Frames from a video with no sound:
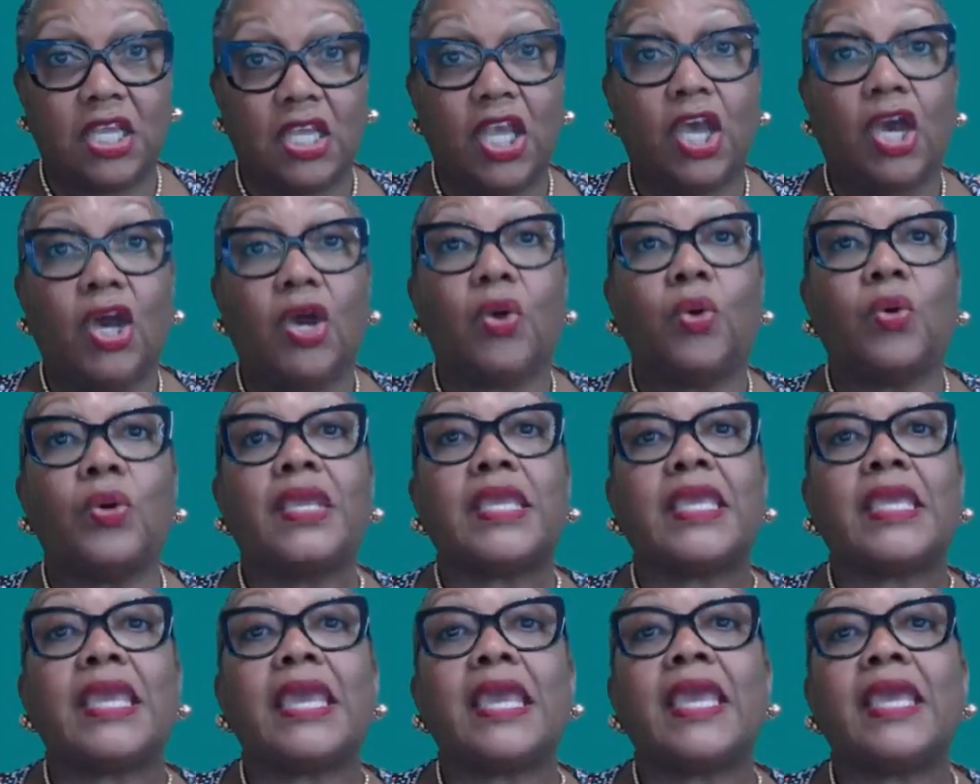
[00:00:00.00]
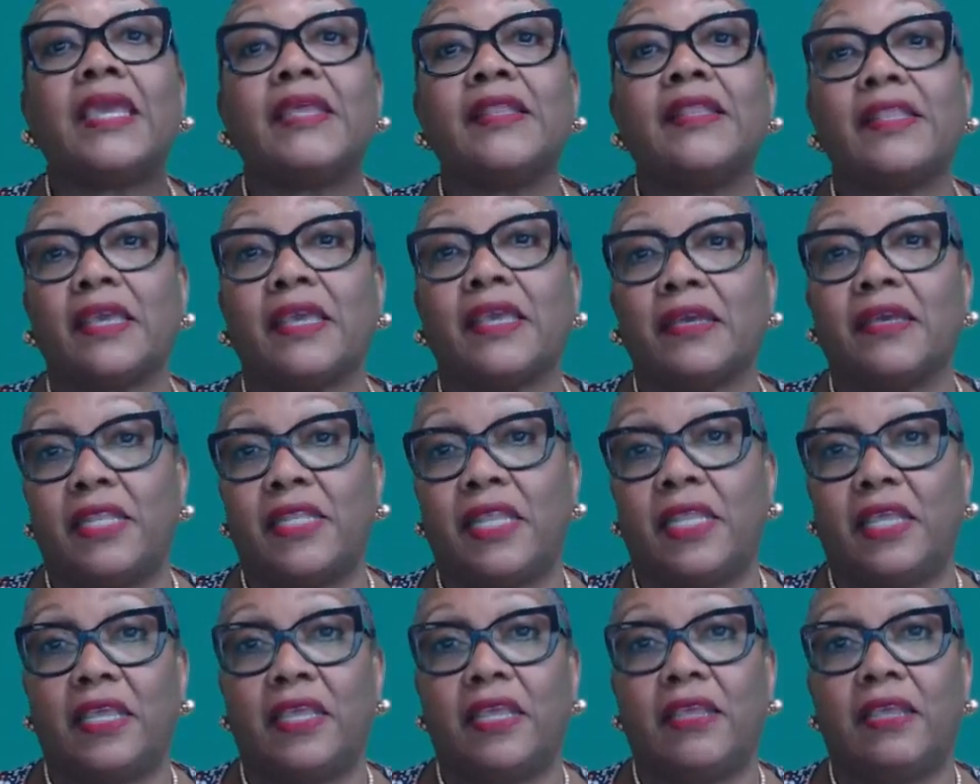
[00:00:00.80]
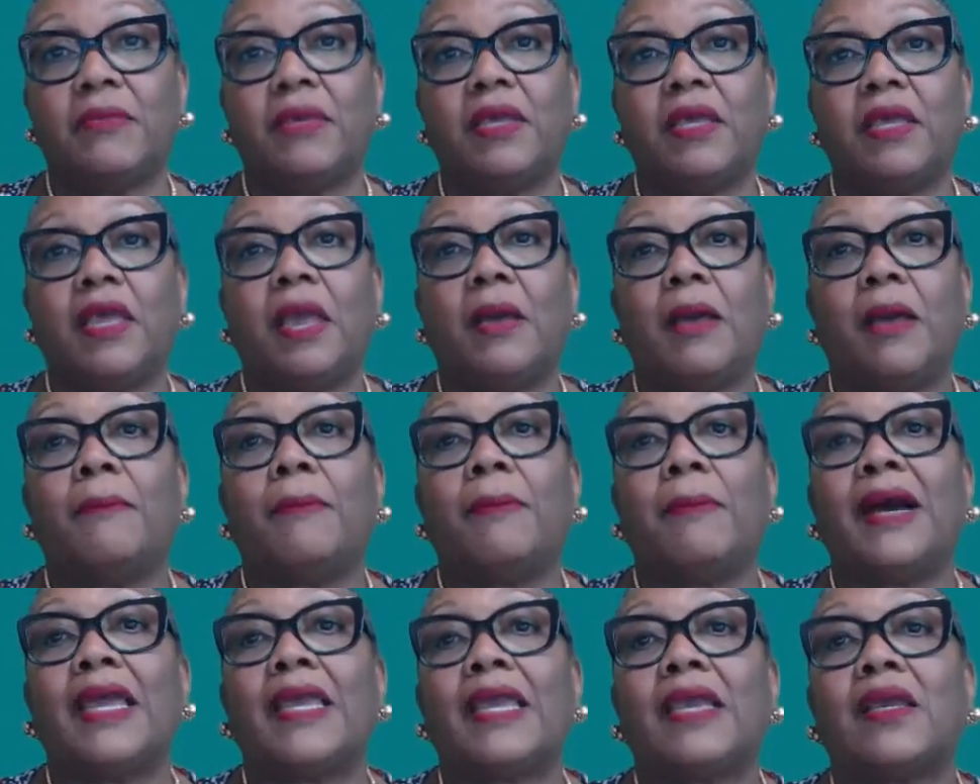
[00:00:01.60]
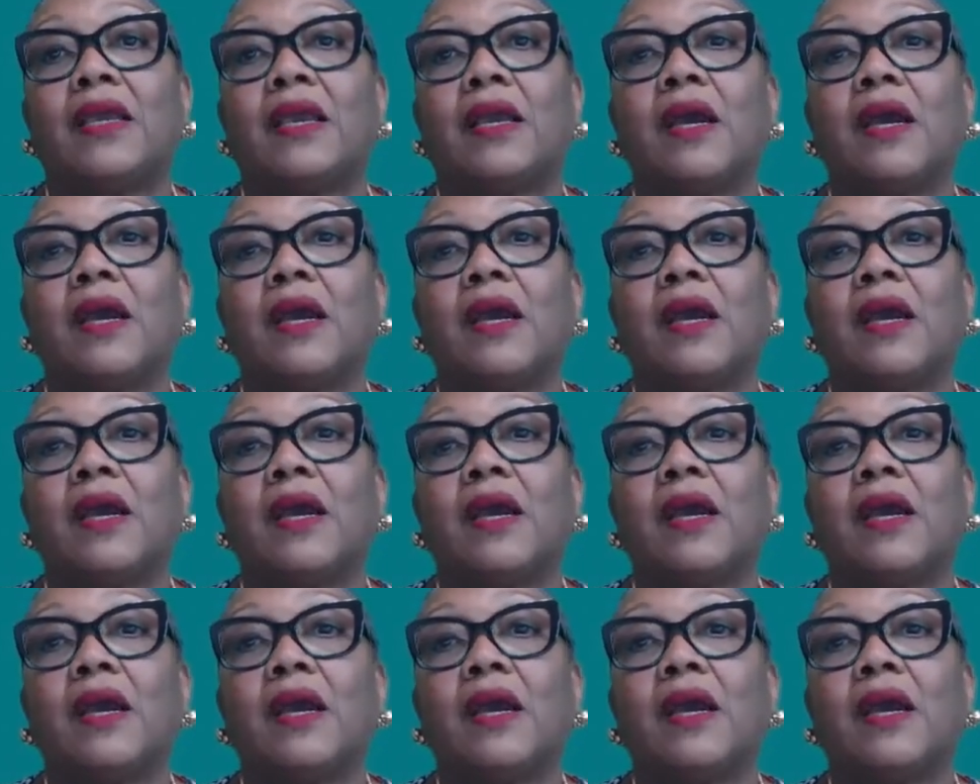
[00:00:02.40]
who gained their name by